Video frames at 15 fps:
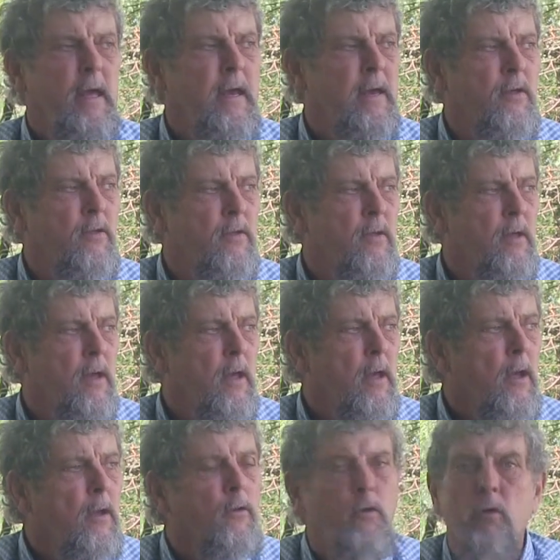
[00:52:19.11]
is
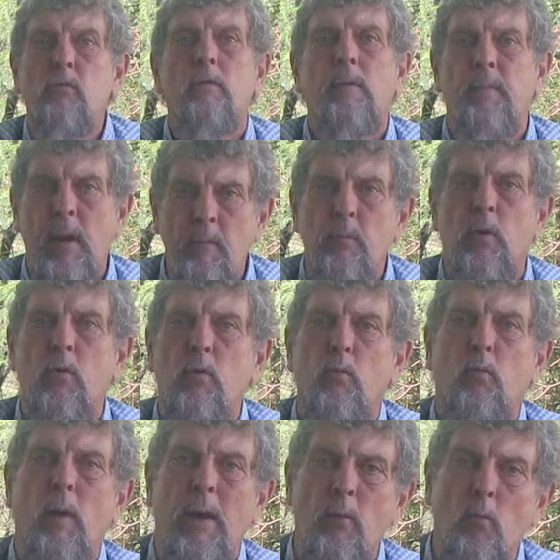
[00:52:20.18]
do you remember
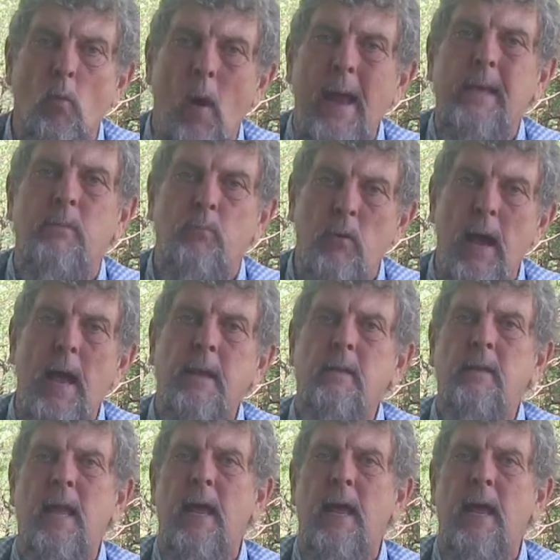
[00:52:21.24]
when white bread,